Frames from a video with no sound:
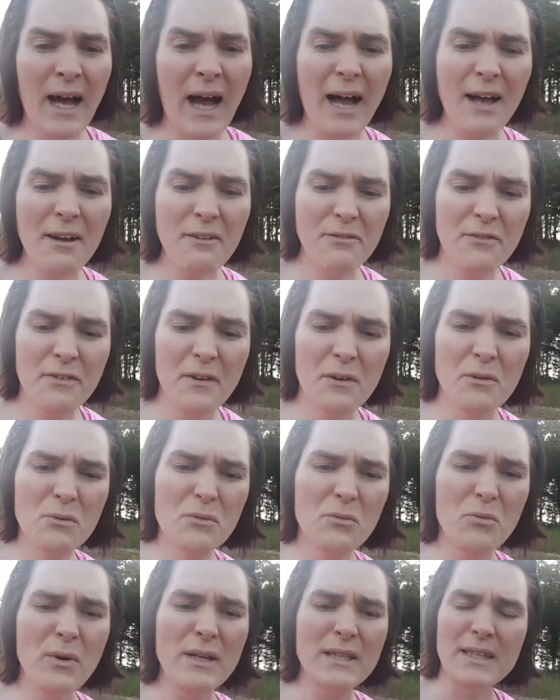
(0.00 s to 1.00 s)
I've
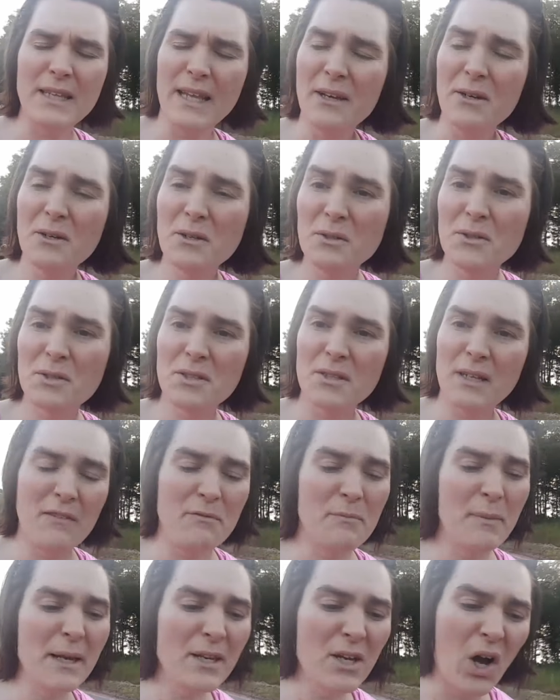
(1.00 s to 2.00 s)
written letters,
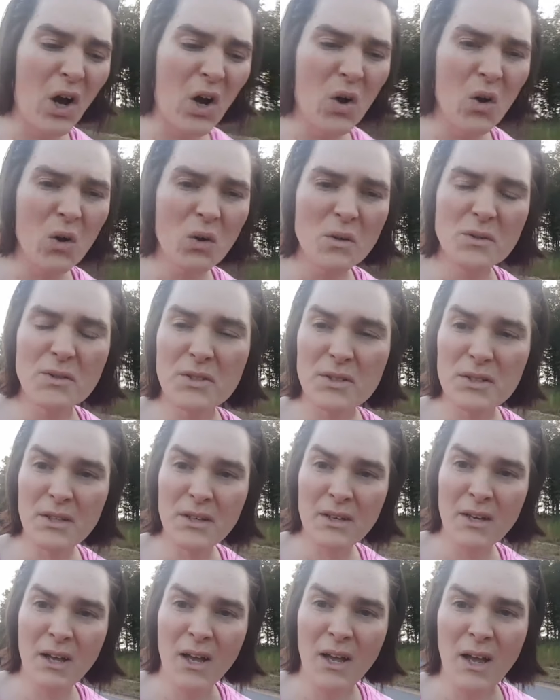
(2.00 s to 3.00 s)
I've made calls,
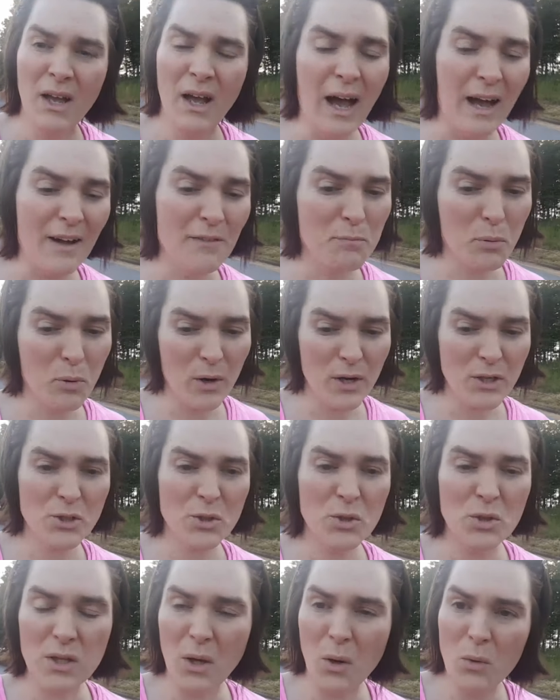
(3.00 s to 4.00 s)
I've
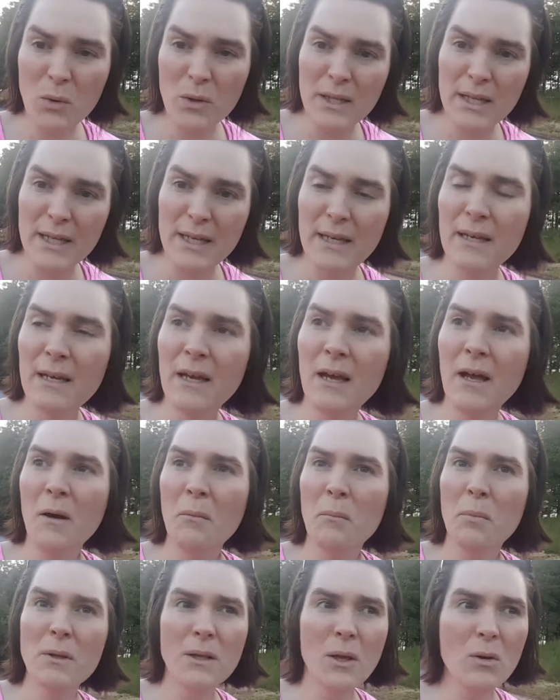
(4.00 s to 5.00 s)
pressured locally,
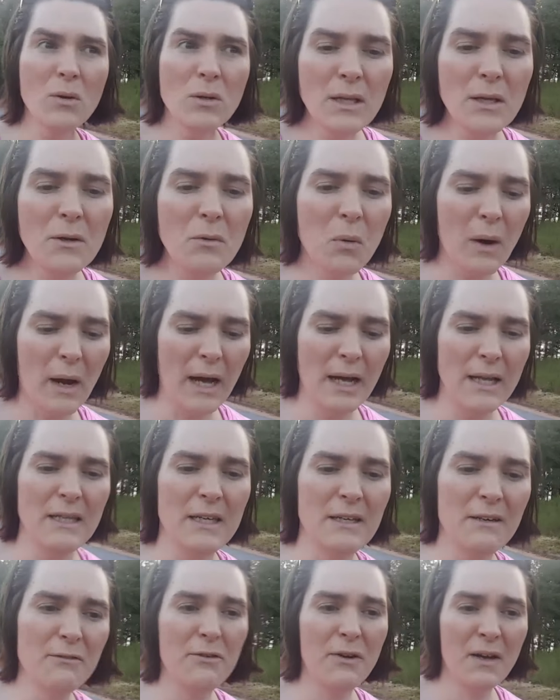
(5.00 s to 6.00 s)
but locally where I
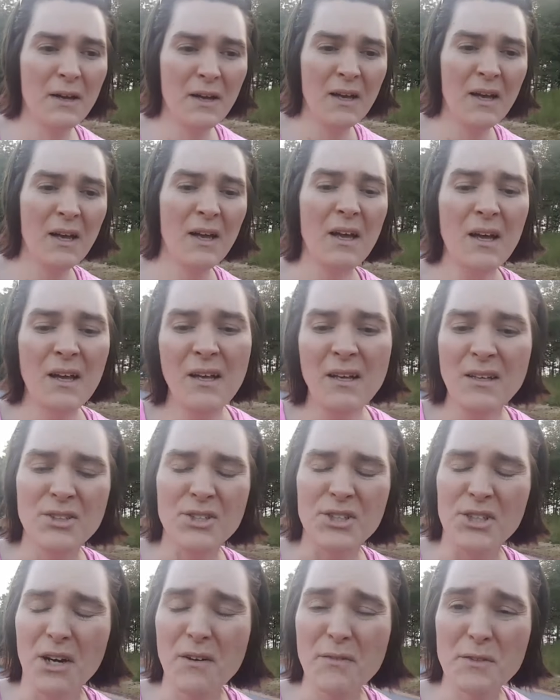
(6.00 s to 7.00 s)
live,
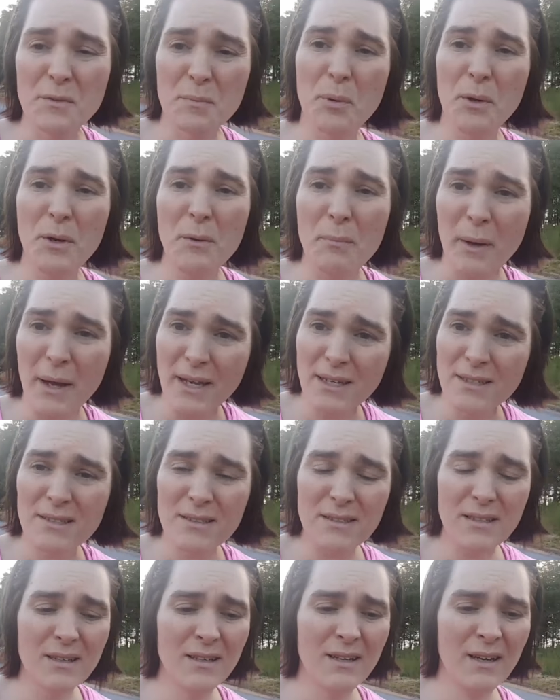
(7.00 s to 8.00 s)
sheriff's pretty
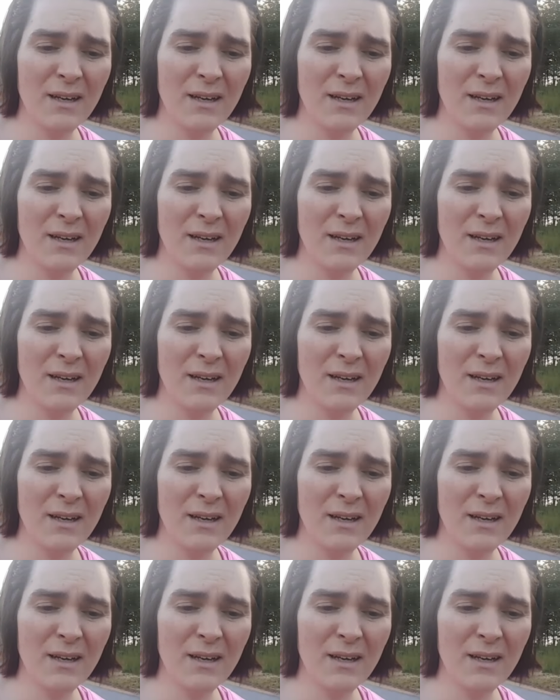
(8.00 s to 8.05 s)
based.